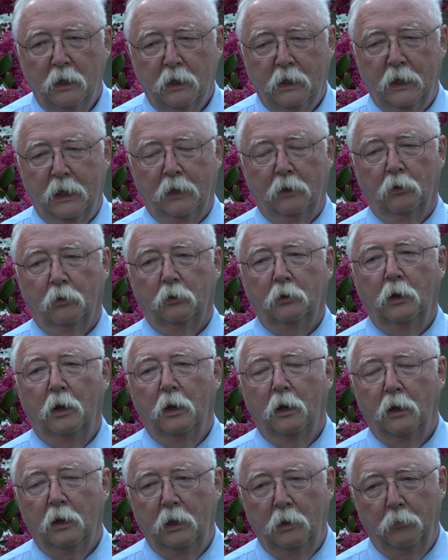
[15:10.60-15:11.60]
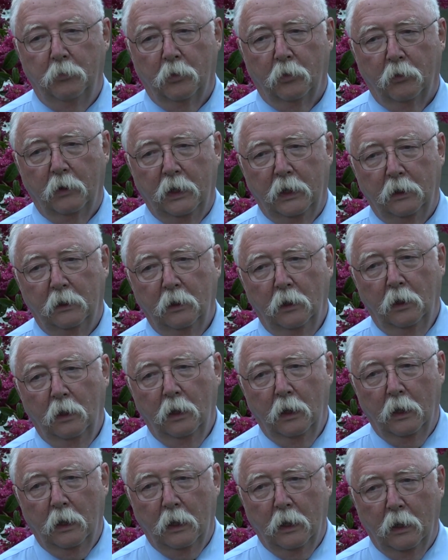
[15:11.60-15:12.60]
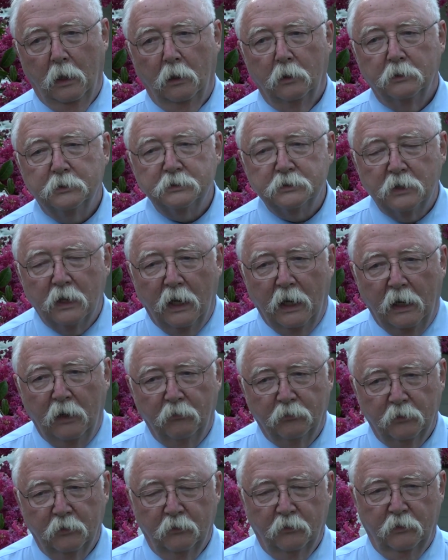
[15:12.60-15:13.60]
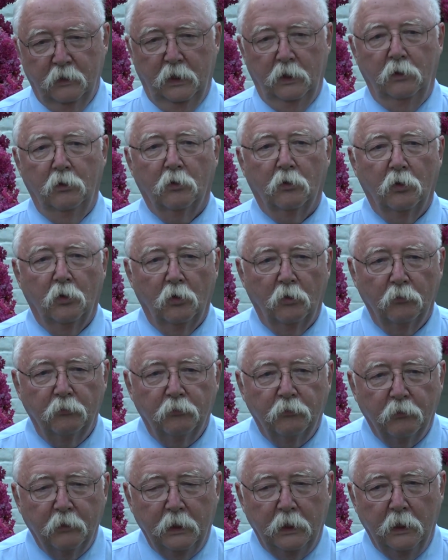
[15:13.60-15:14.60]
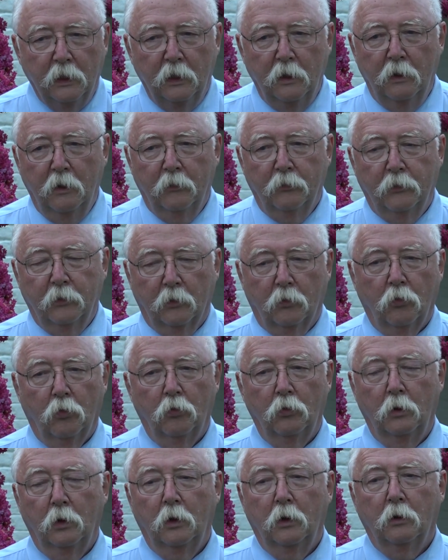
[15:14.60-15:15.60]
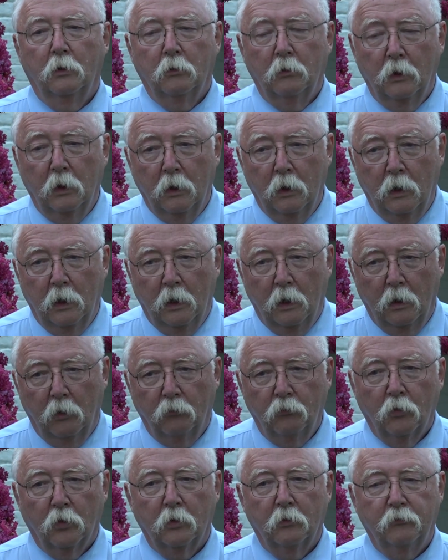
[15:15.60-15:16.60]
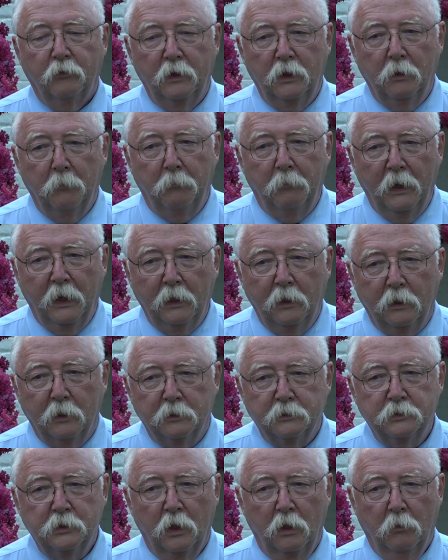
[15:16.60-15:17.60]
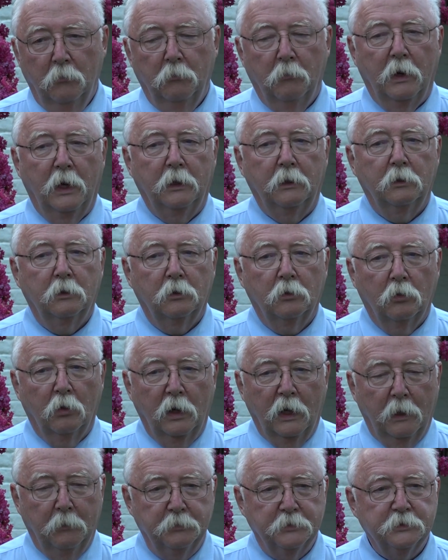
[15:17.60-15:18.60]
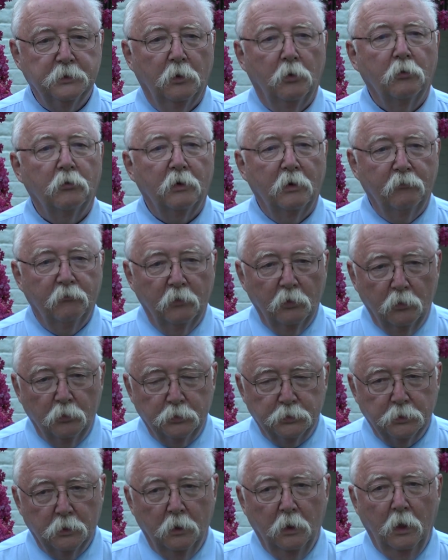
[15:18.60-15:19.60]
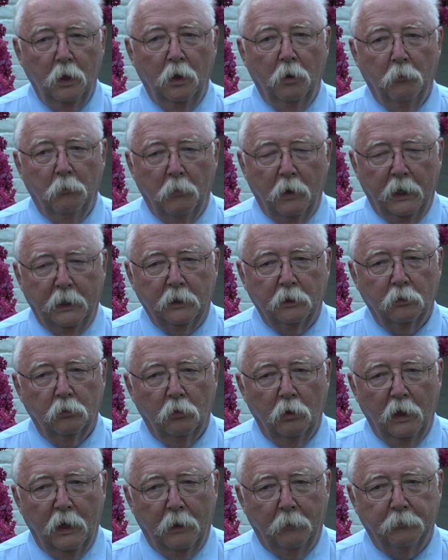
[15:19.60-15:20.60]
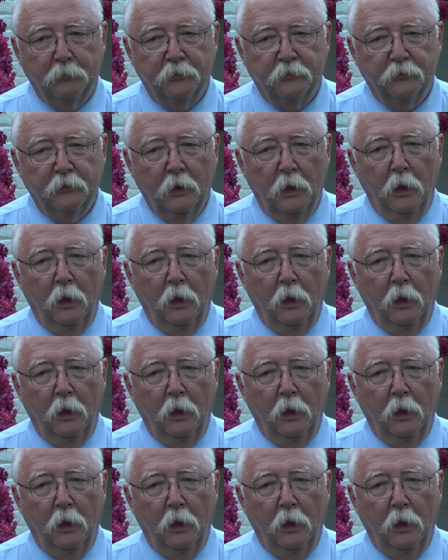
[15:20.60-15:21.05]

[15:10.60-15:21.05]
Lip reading: cannot liberate slaves and say you're all free. The whole War of Independence might collapse, the whole revolution might collapse.